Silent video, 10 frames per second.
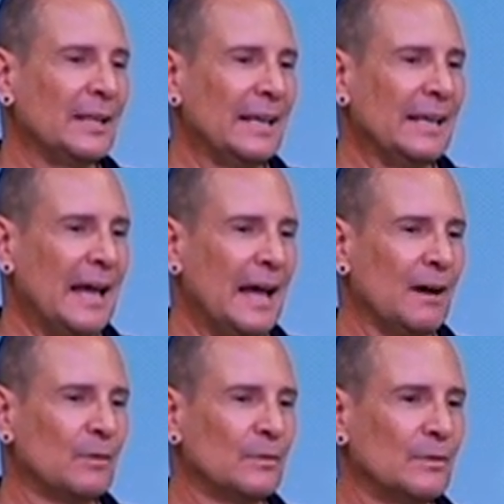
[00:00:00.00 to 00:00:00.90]
anyhow.
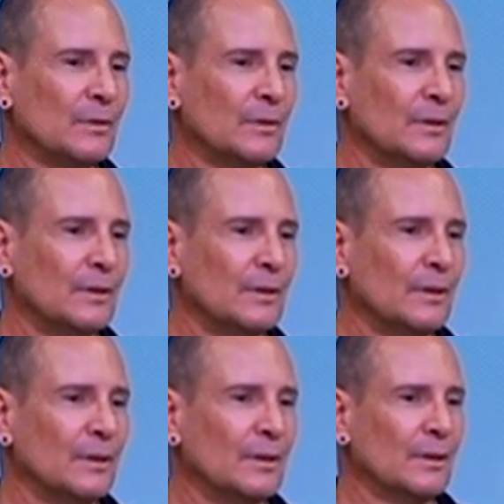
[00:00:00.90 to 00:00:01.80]

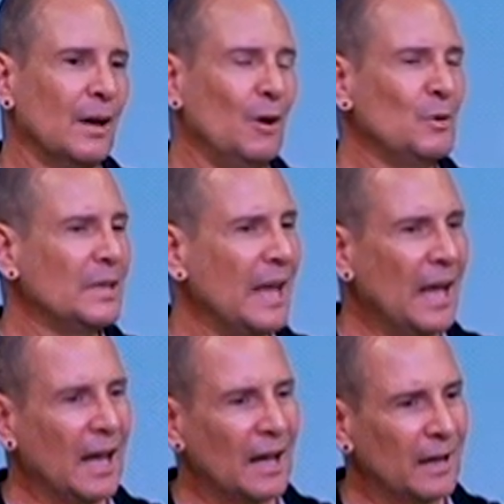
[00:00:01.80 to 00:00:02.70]
Oh, yeah.